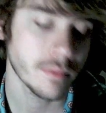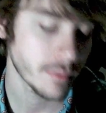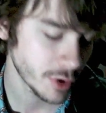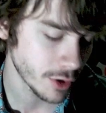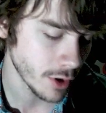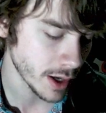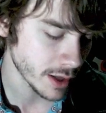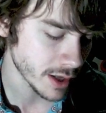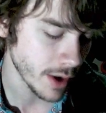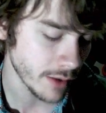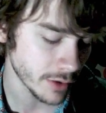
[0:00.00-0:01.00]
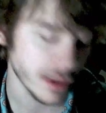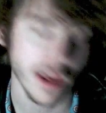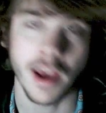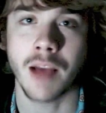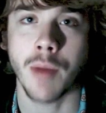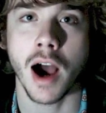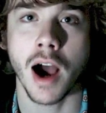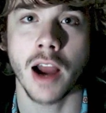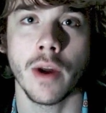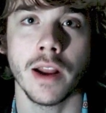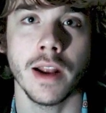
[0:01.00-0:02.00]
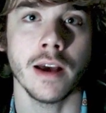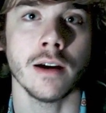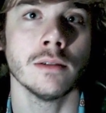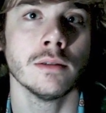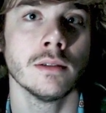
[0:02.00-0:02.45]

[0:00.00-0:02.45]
So I guess I would have to say I'm high right now.